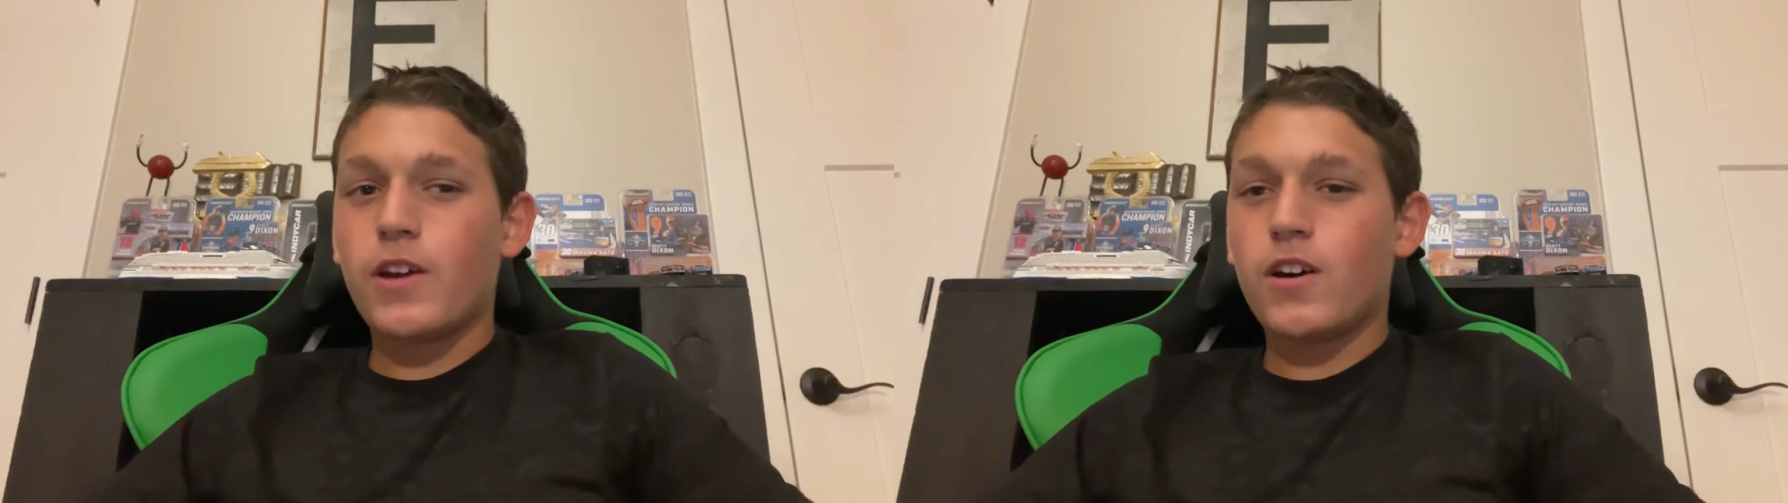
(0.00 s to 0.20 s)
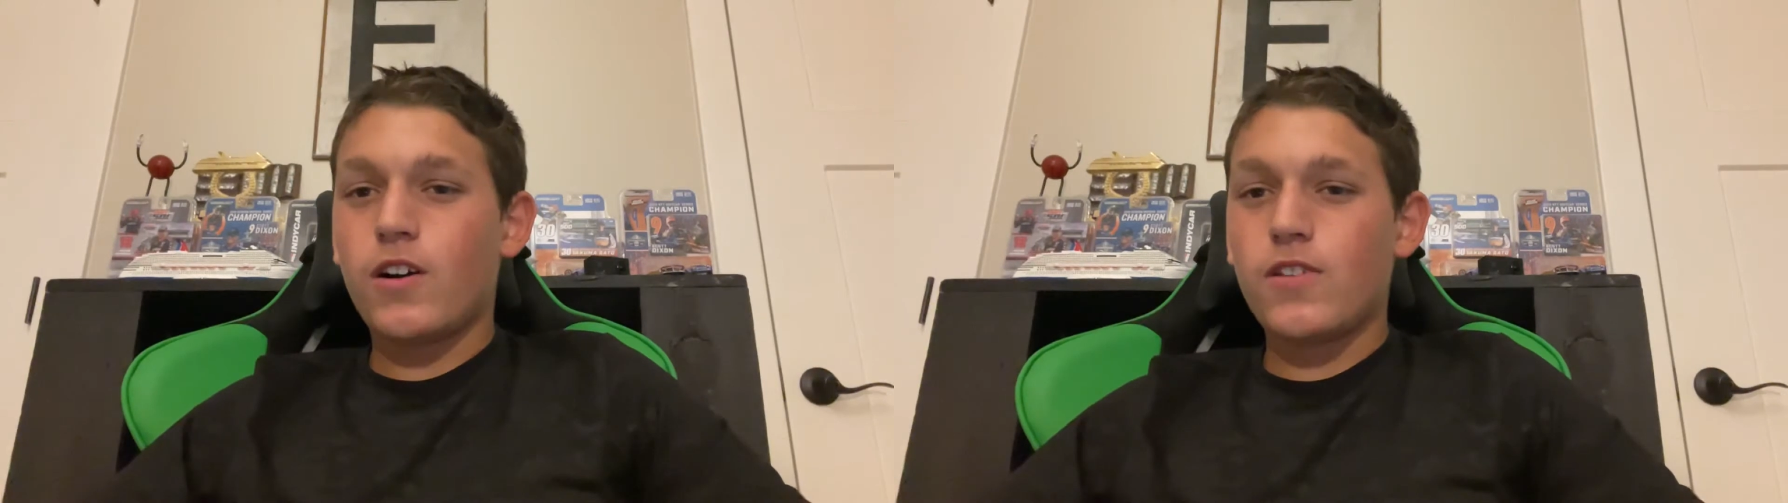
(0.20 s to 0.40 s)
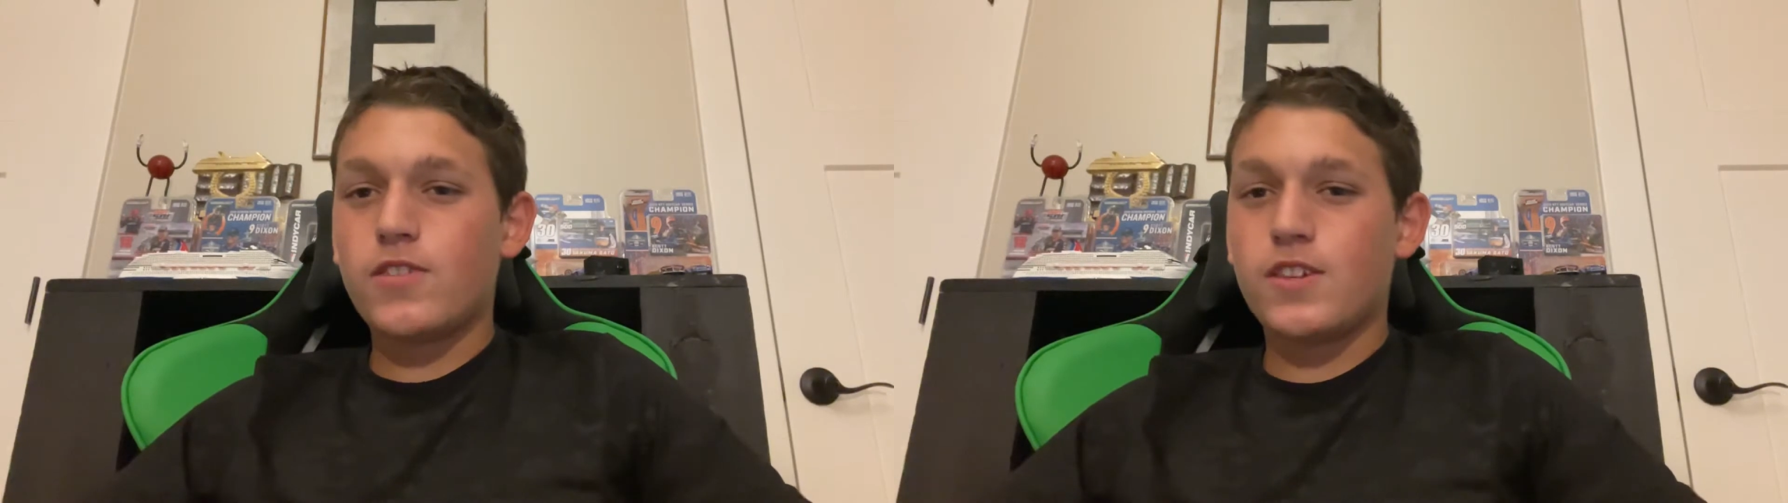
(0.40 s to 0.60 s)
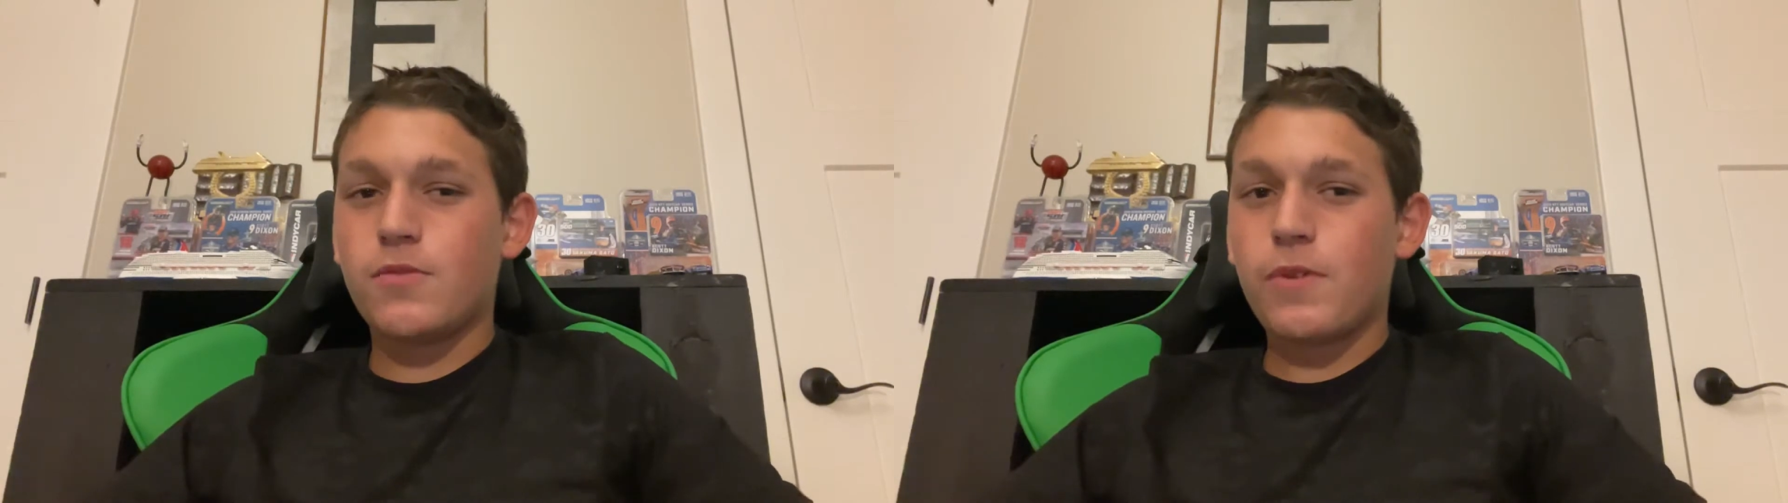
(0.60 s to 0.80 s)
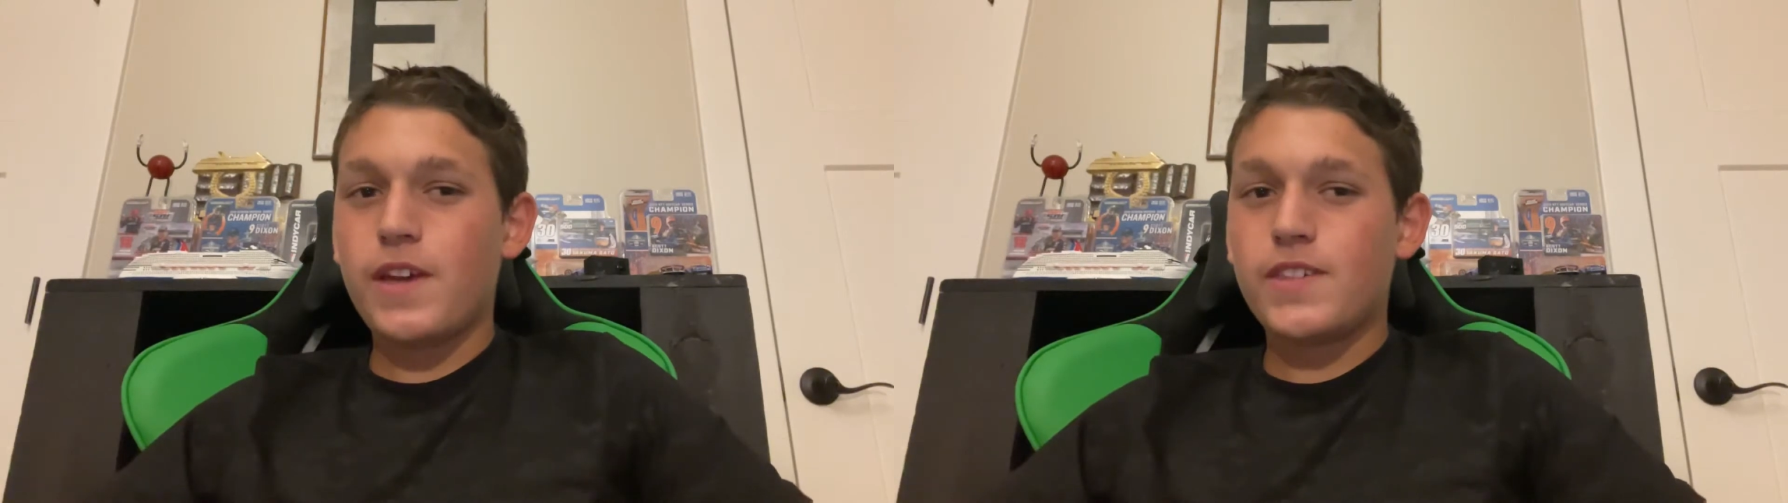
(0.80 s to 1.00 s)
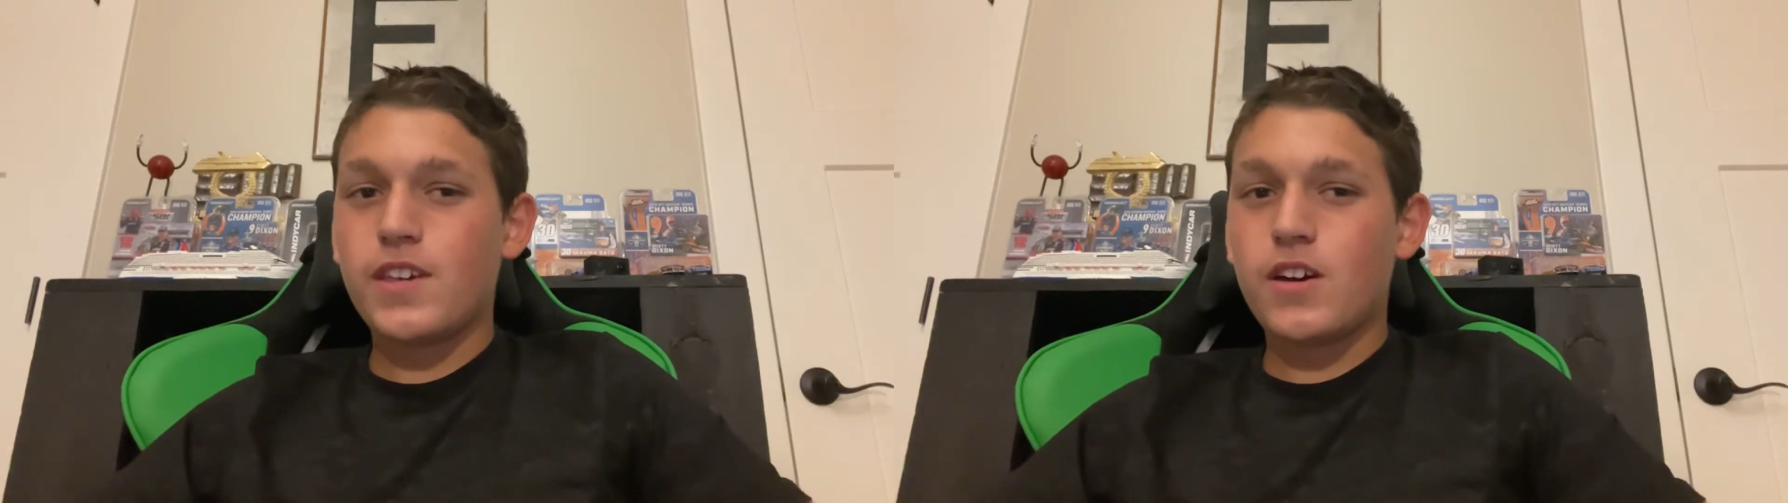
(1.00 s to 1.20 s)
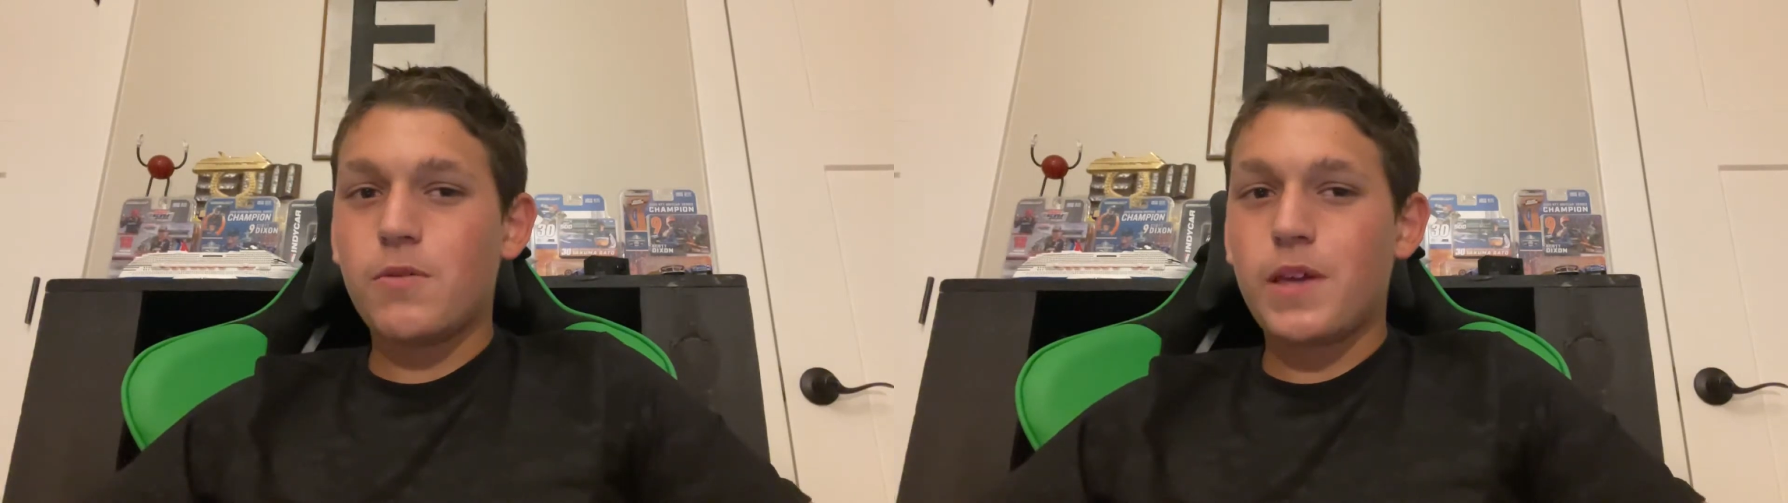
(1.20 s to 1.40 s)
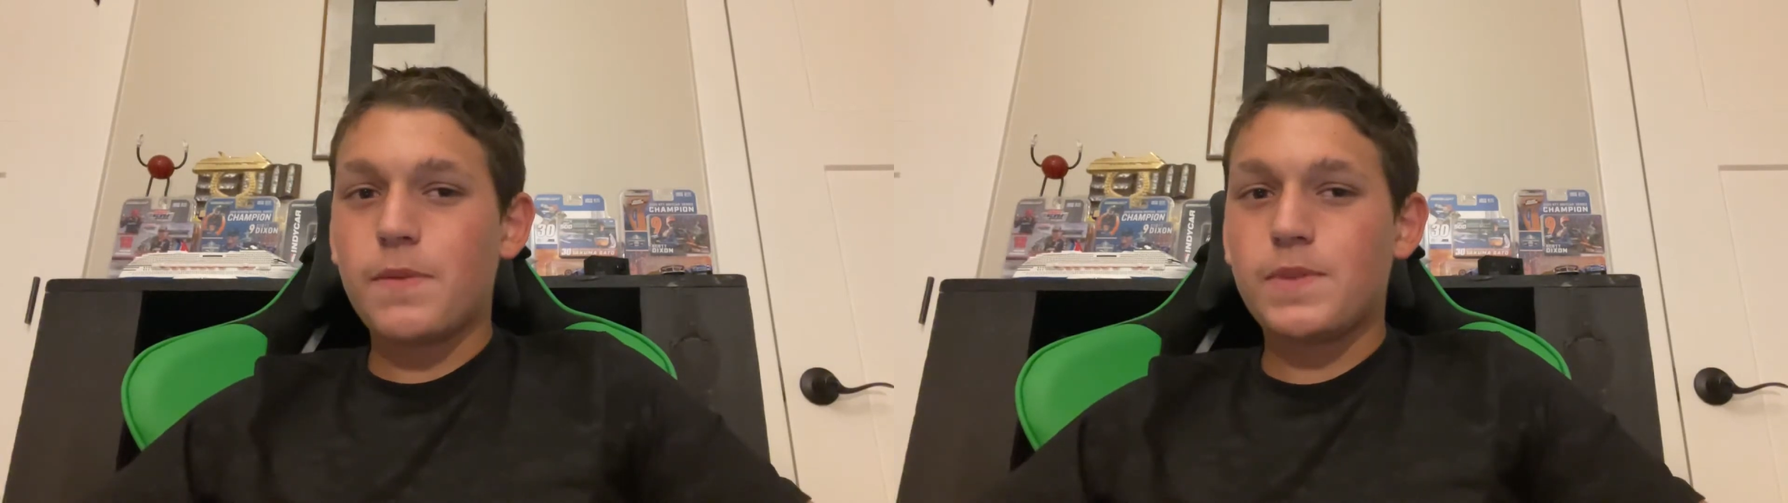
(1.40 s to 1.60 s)
costs and raising
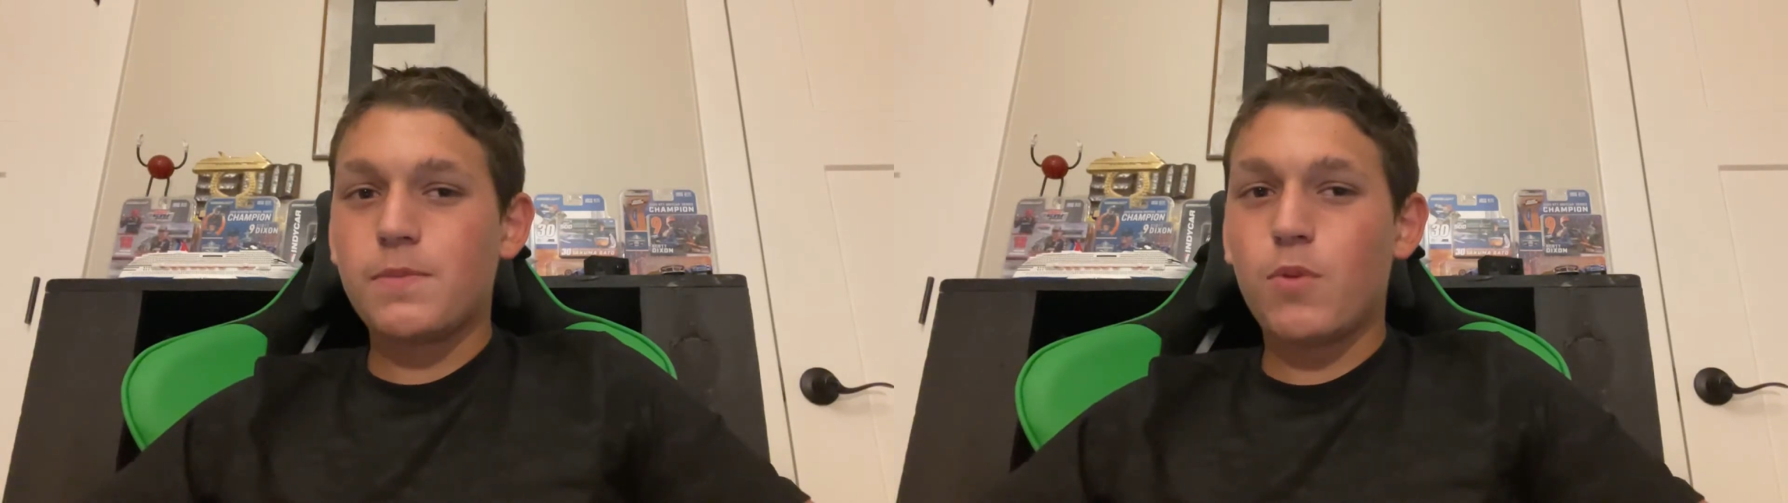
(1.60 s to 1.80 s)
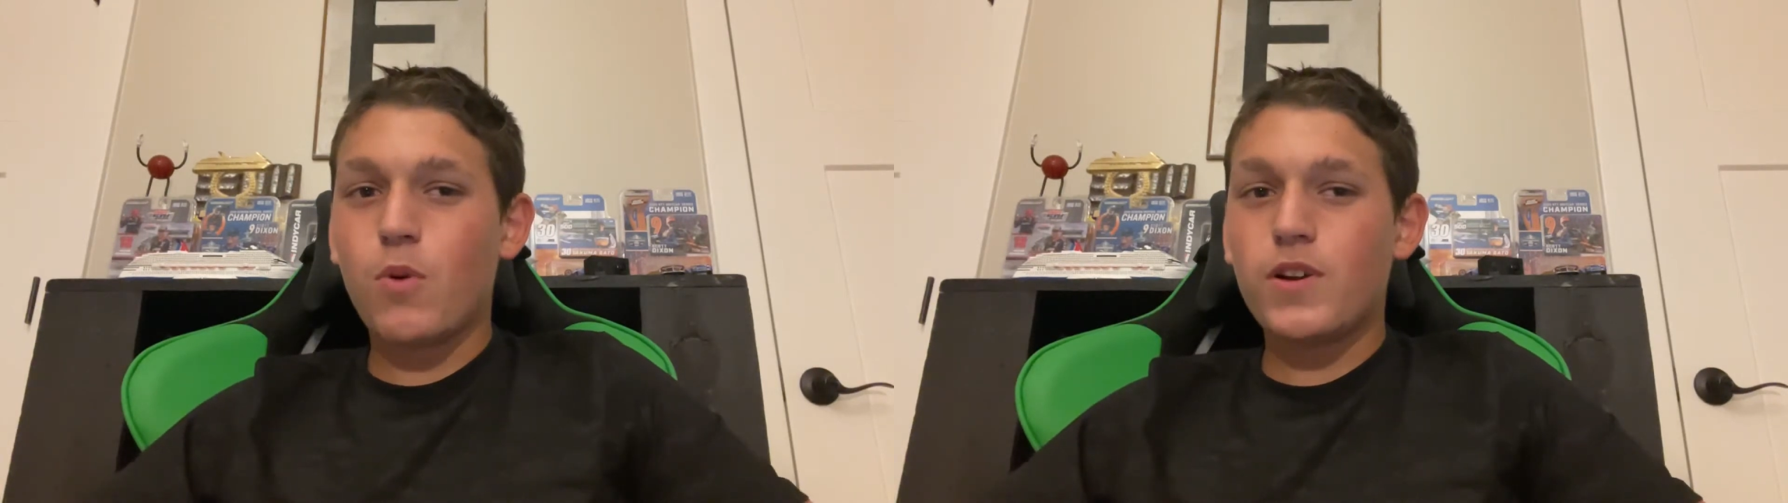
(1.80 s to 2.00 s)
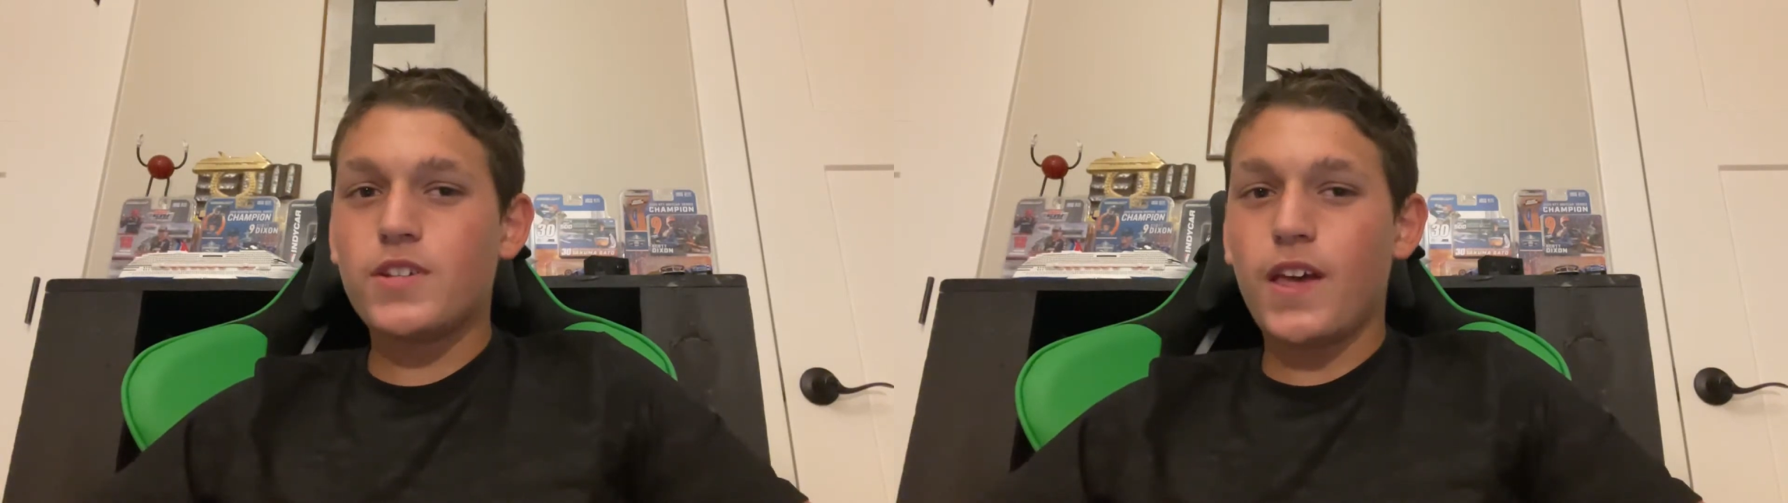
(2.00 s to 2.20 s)
OEM support.